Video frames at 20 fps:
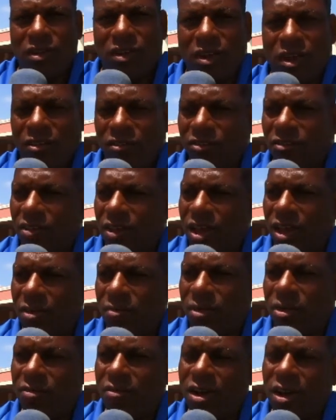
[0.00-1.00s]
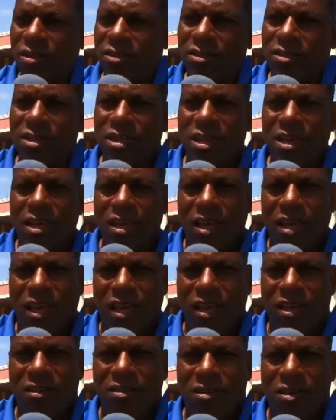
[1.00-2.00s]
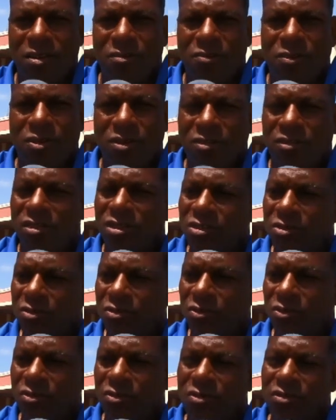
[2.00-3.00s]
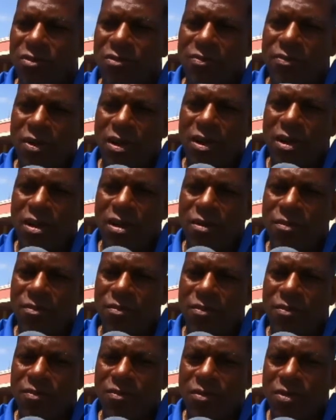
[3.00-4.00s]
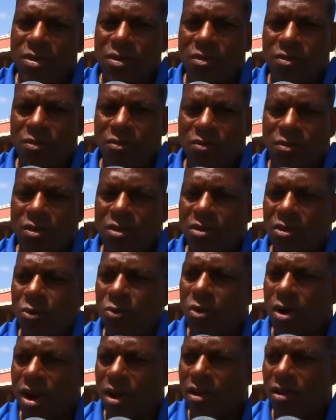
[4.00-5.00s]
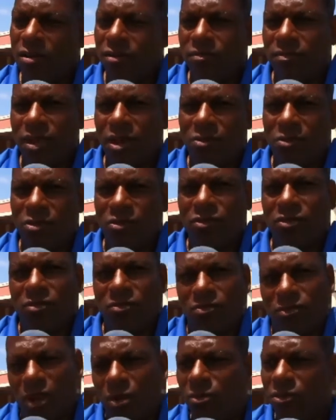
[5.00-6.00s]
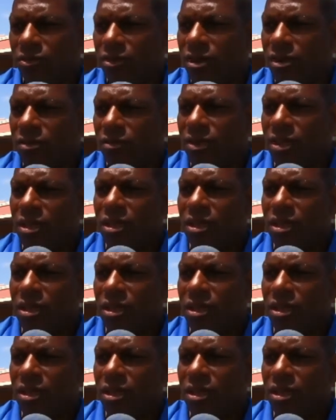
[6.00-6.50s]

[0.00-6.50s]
National Academy Director, and continue to grow the work that was done.